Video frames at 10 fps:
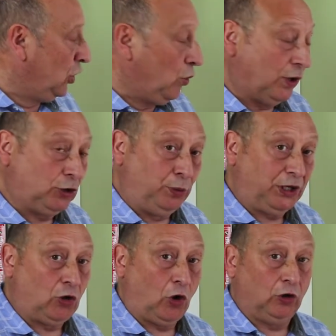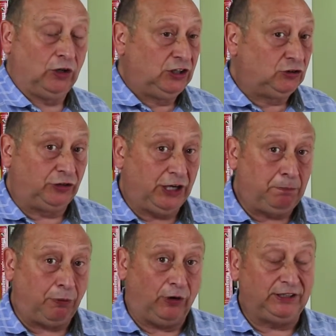what we call
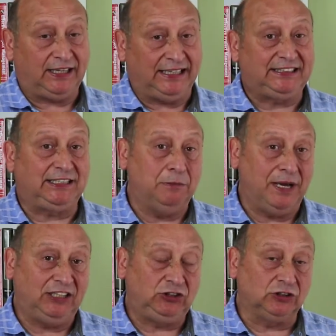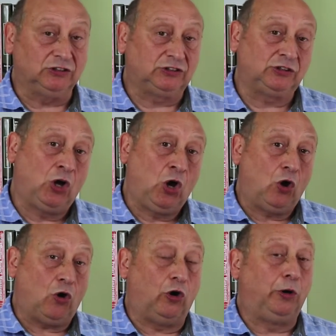3-point estimations
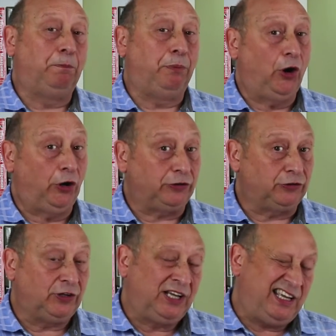or PERT.